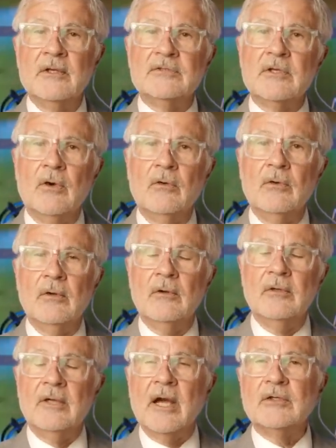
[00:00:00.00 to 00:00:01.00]
So
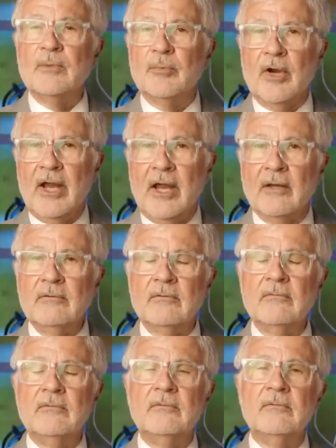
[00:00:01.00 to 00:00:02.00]
Dr.
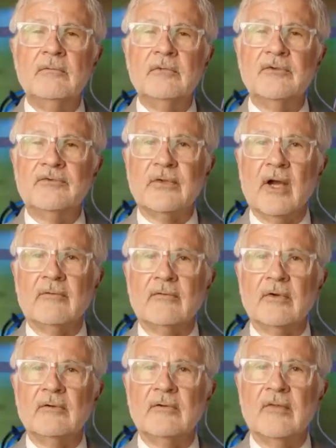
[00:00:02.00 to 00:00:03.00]
Brand
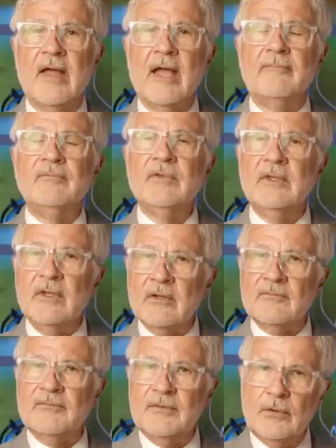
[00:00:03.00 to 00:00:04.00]
discovered that
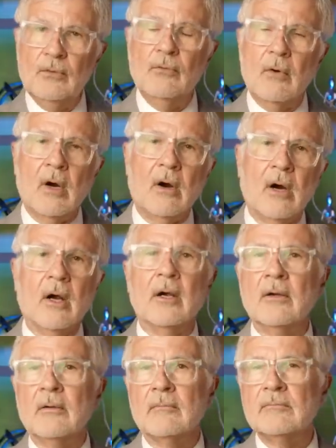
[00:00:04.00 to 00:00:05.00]
if you
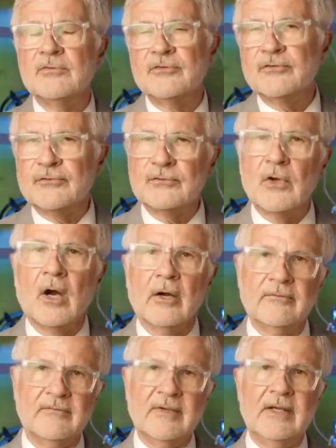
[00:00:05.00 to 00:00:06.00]
are
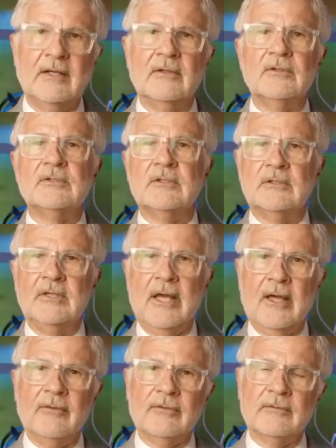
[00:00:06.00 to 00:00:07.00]
starving to
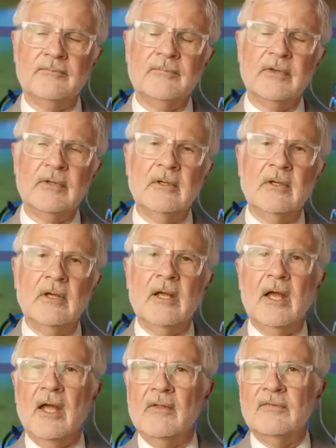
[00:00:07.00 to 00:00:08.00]
death
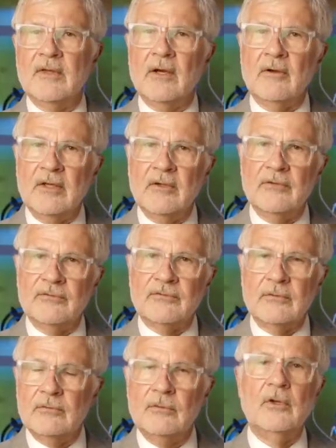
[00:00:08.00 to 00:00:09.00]
and there
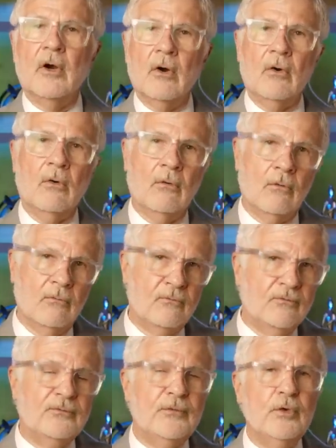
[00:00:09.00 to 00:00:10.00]
is no
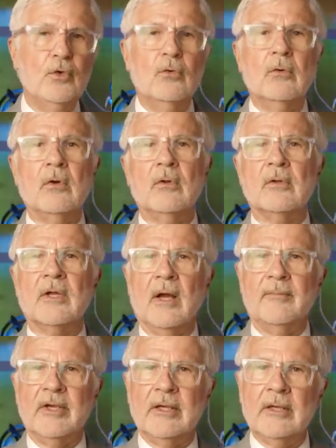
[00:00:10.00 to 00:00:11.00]
fuel
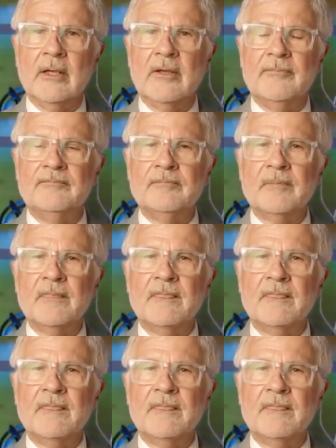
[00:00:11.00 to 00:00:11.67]
coming in,